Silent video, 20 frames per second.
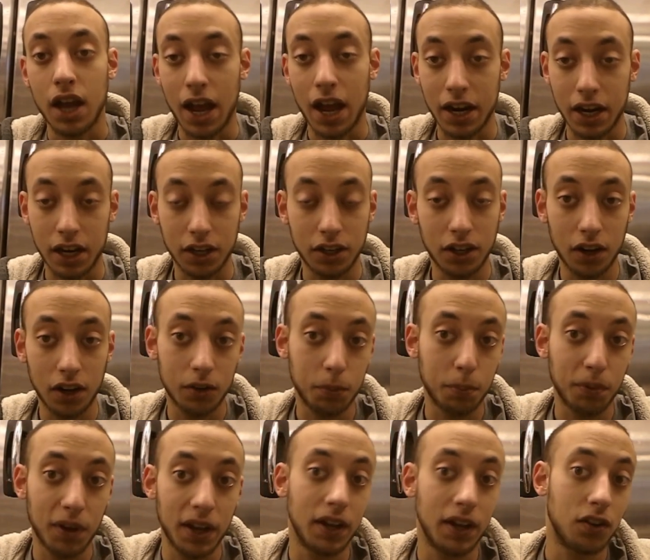and it does
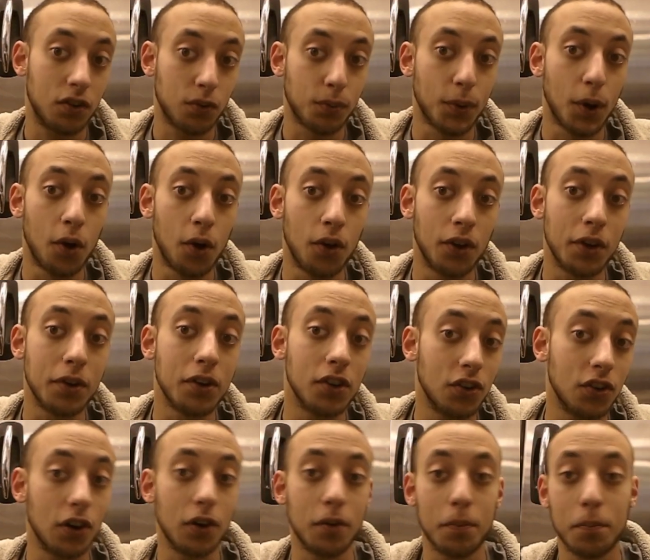play its role in
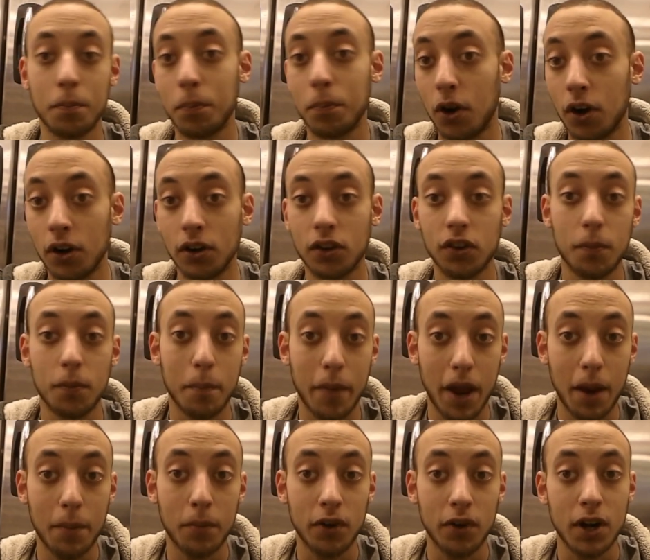certain parts of
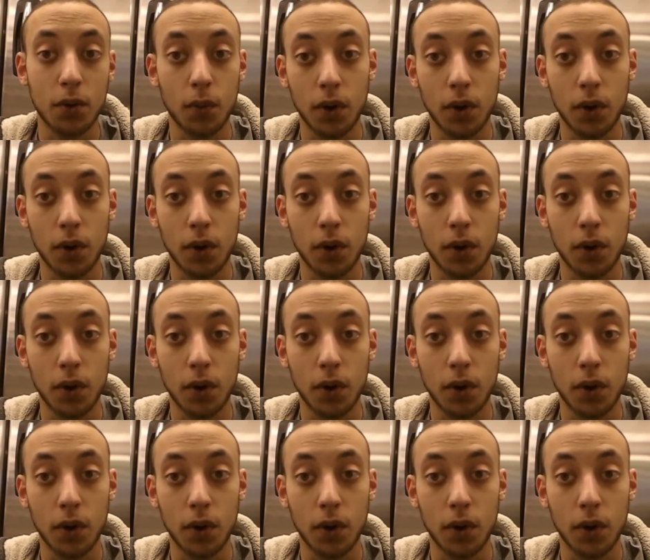memory,